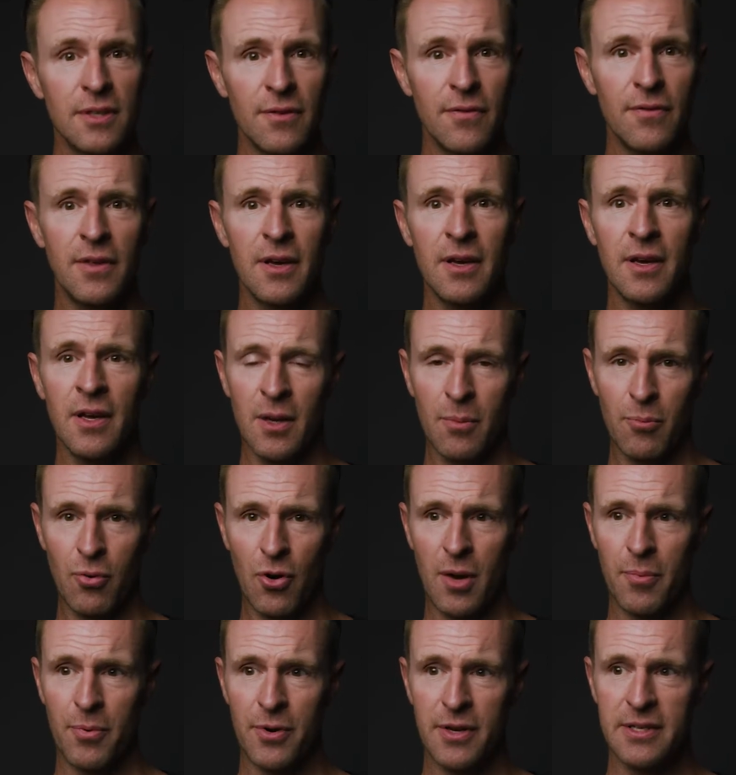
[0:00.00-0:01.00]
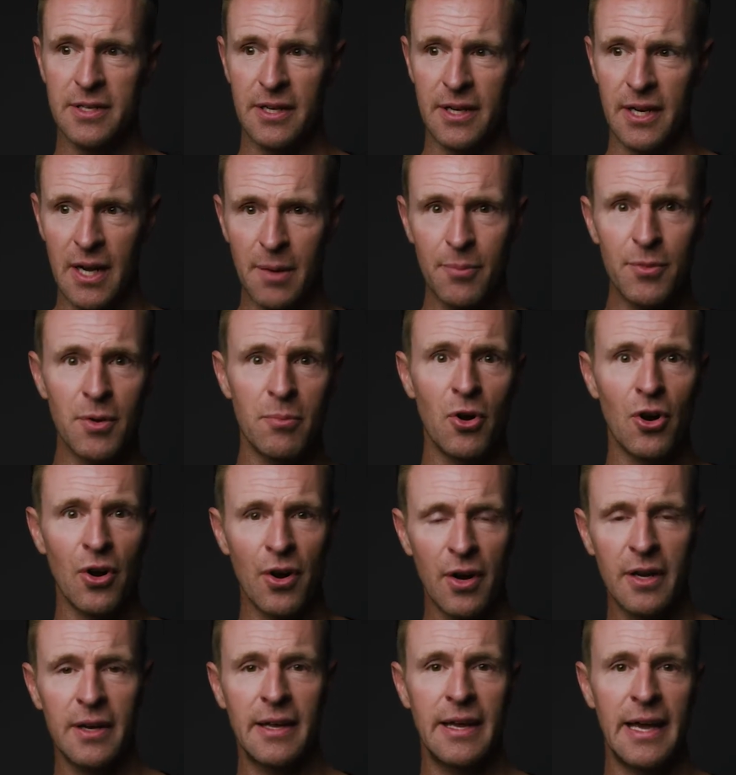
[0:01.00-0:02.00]
of the properties that come to
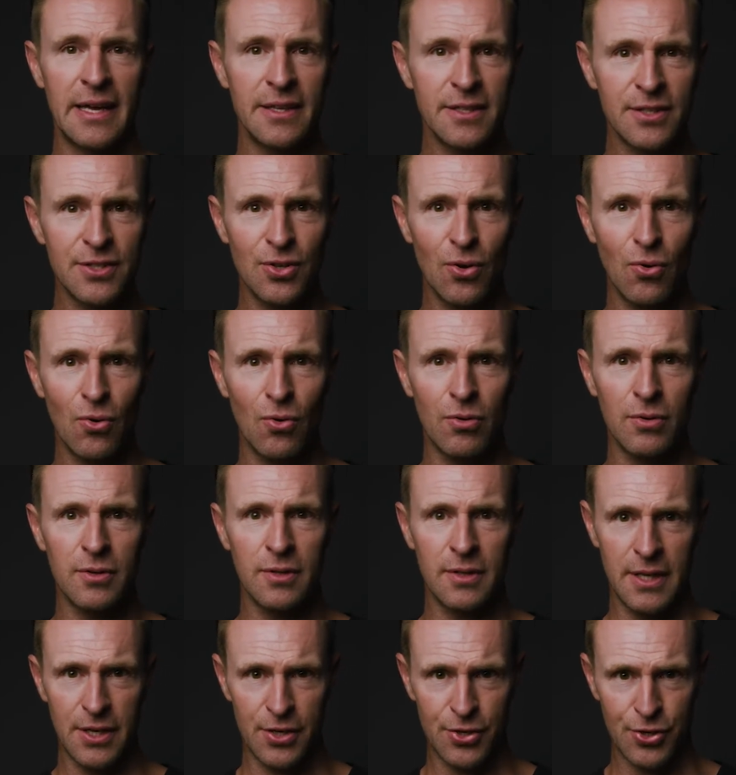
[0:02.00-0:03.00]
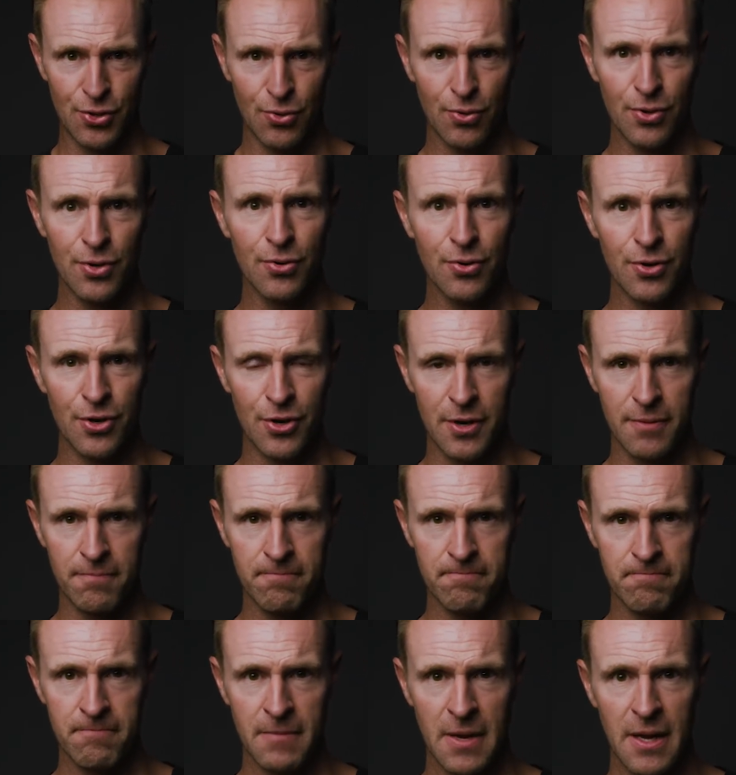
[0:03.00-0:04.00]
market get sold in a short order,
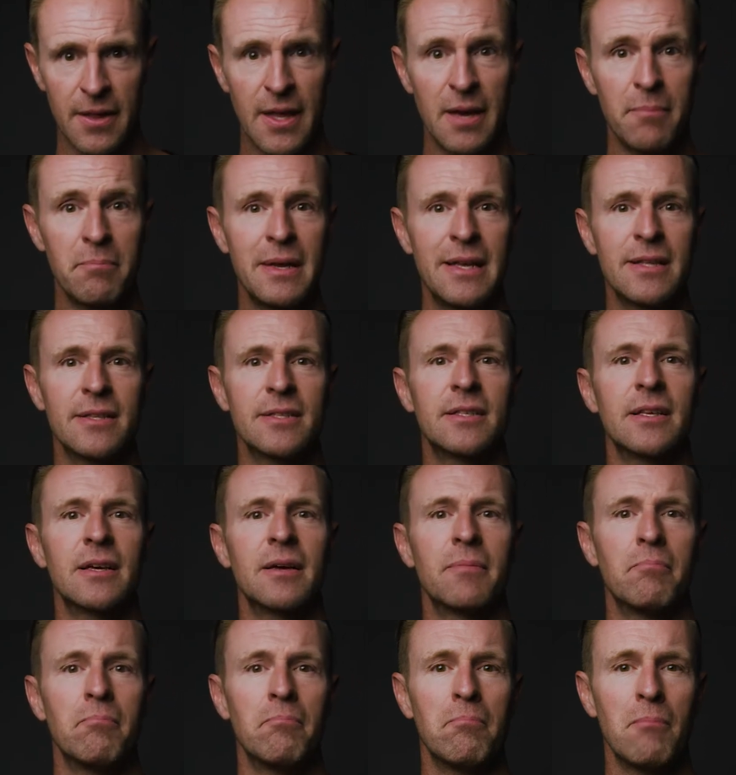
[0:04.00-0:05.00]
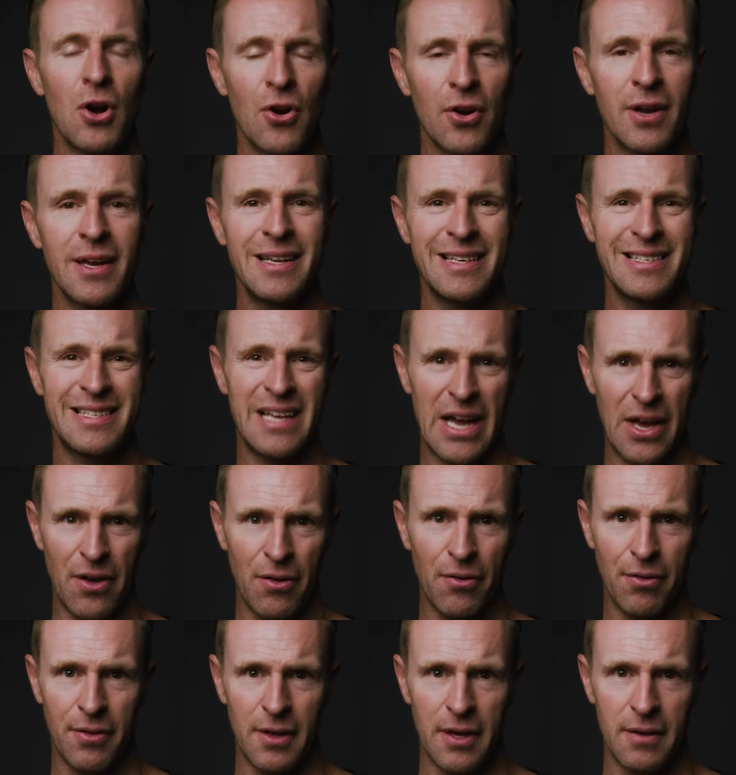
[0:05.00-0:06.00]
that means the market is
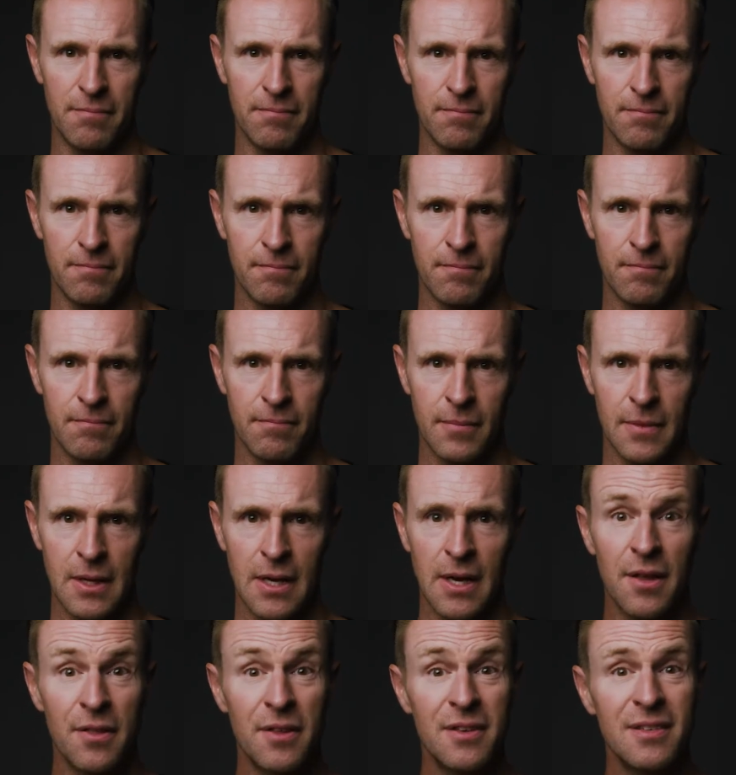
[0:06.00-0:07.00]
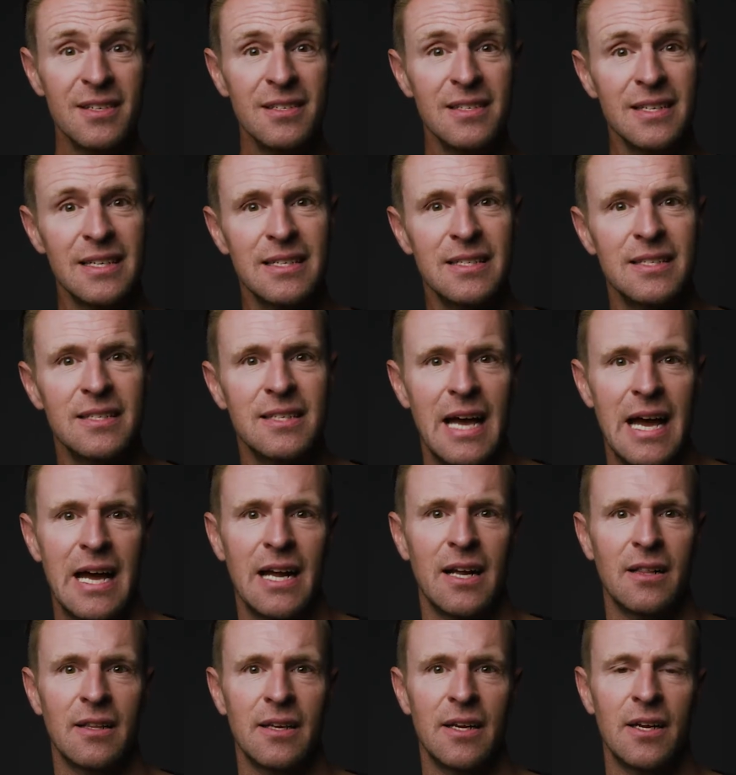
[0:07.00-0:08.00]
healthy. This is
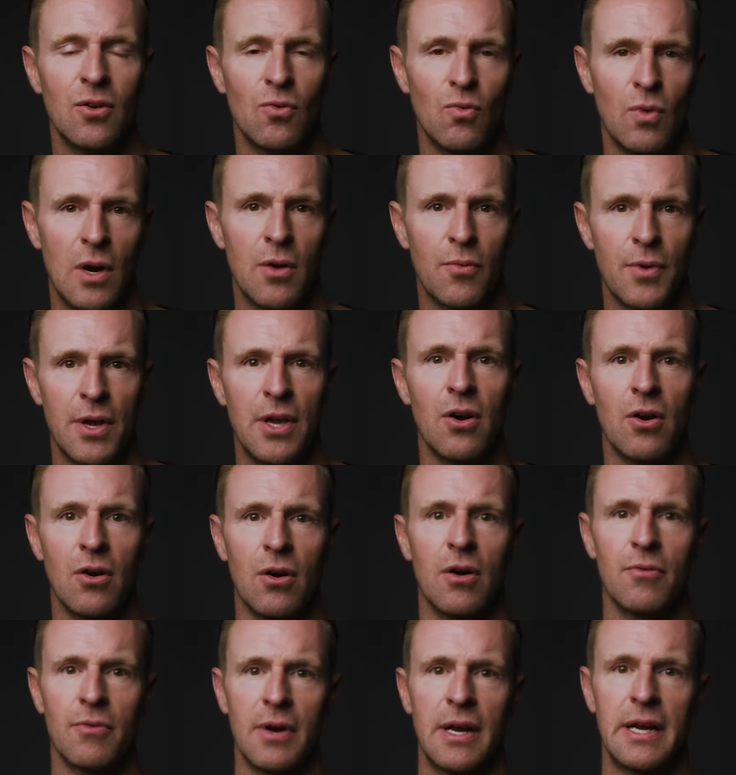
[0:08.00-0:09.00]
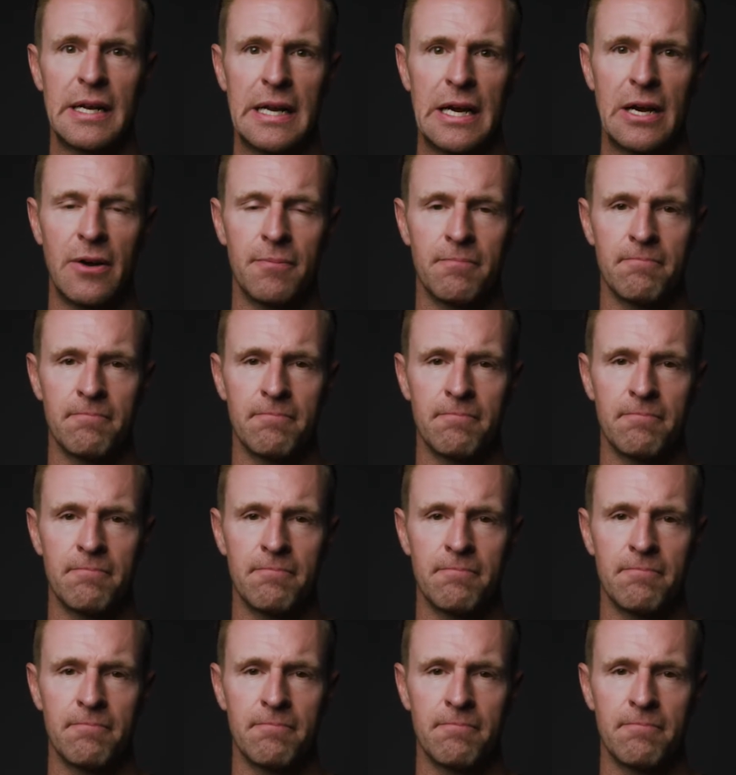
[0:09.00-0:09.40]
exactly where we are right now.